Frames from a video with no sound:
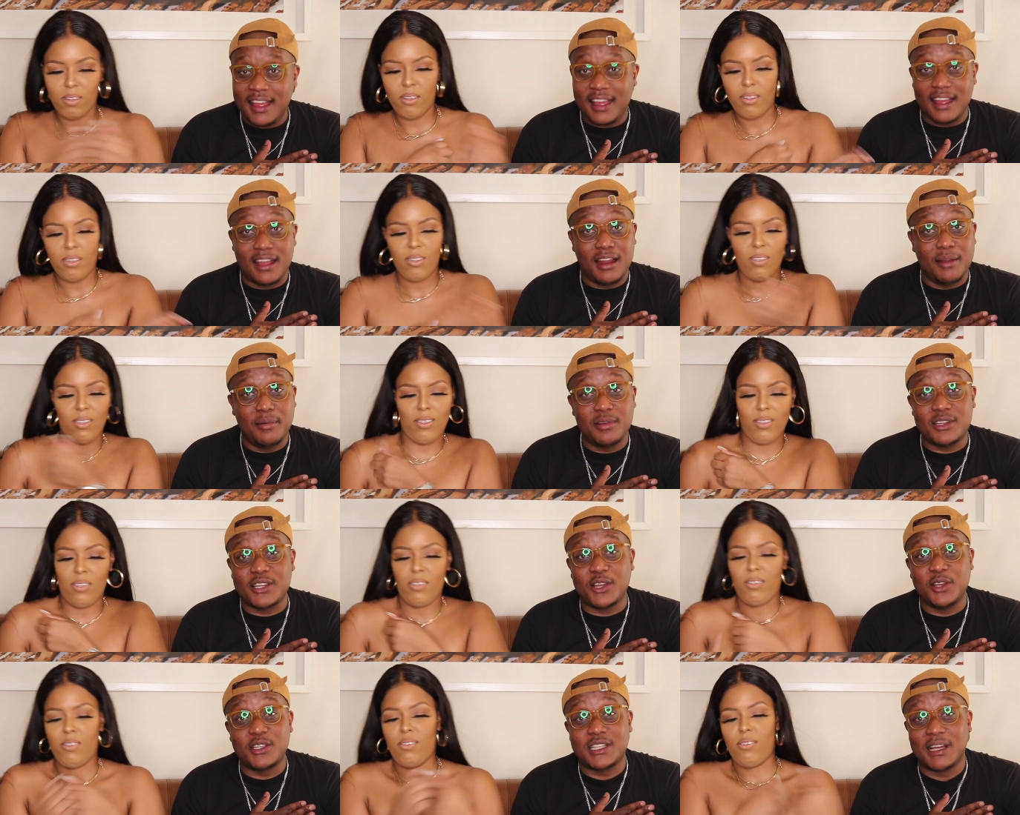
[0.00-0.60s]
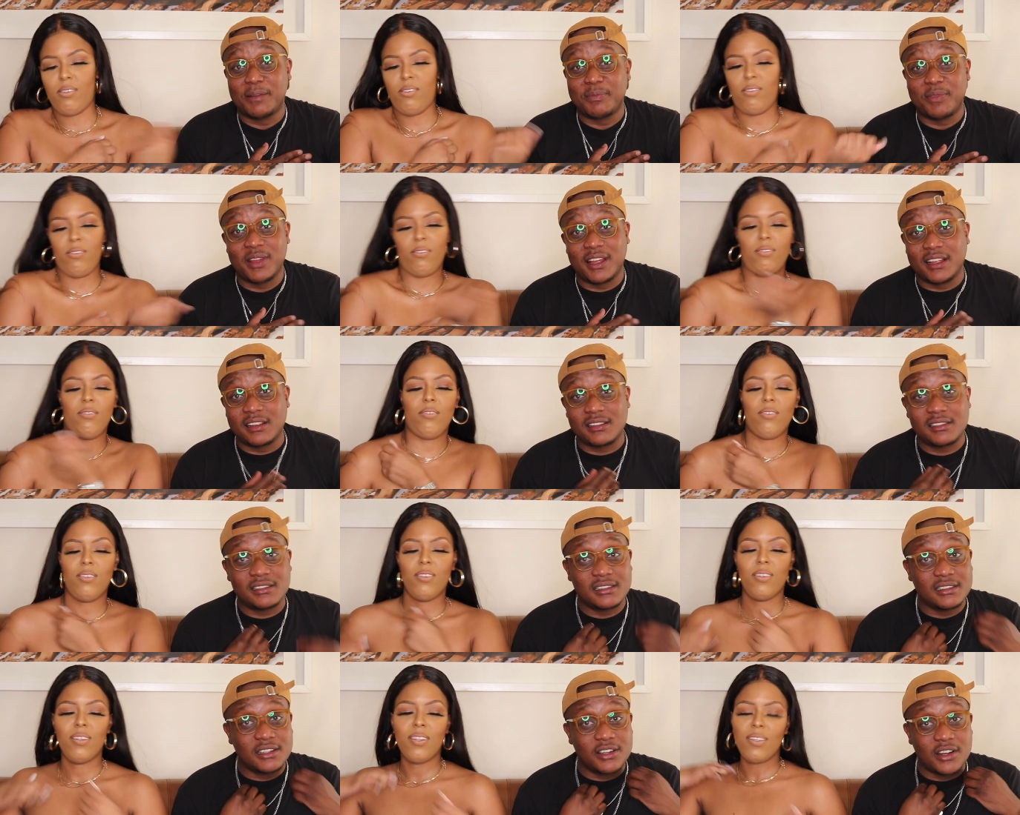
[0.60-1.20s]
Speaker 1: Let me tell you something
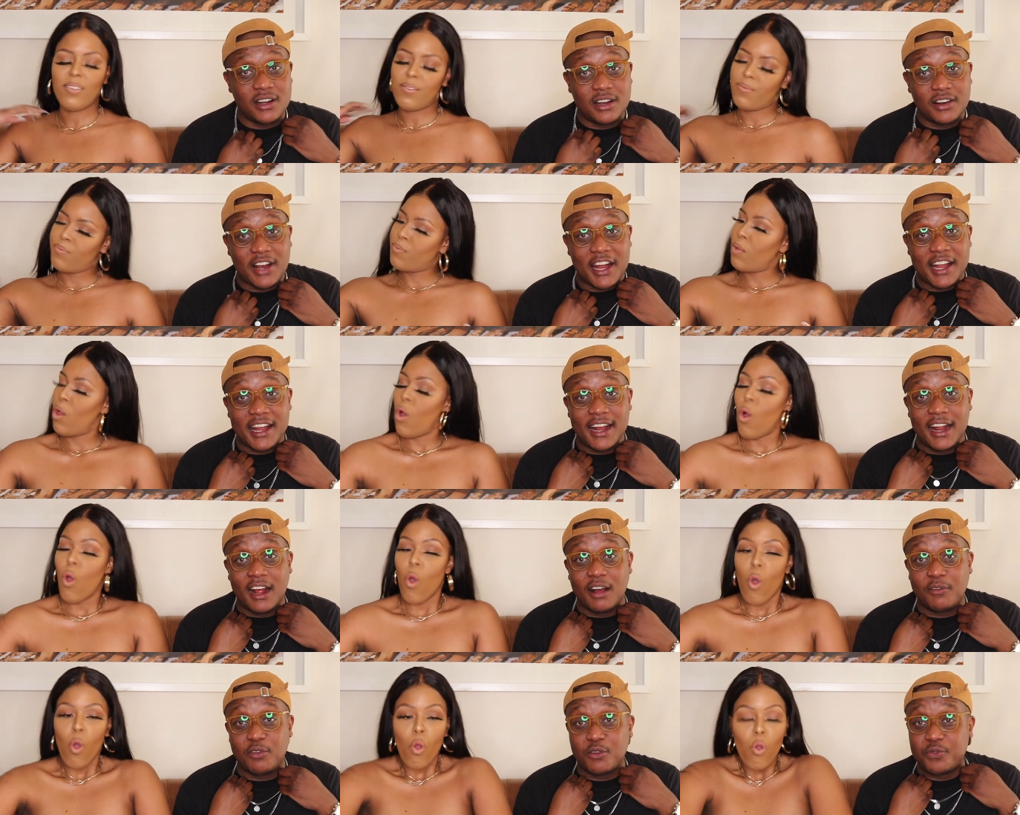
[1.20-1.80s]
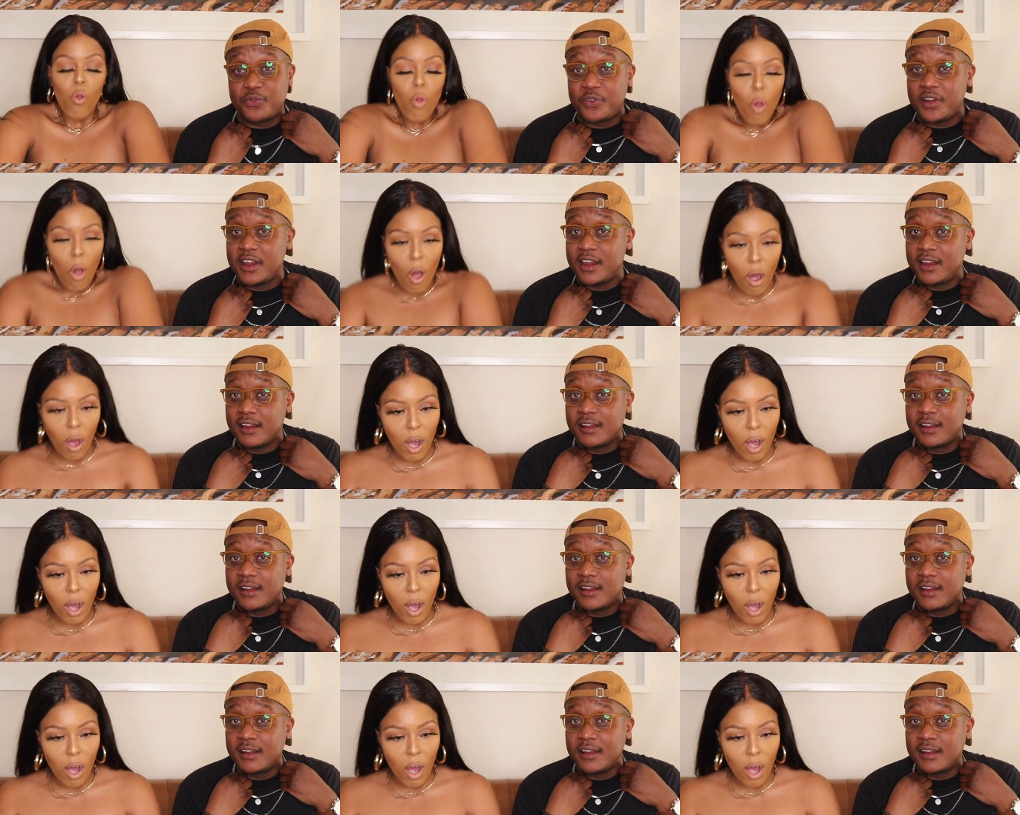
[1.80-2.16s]
right now for free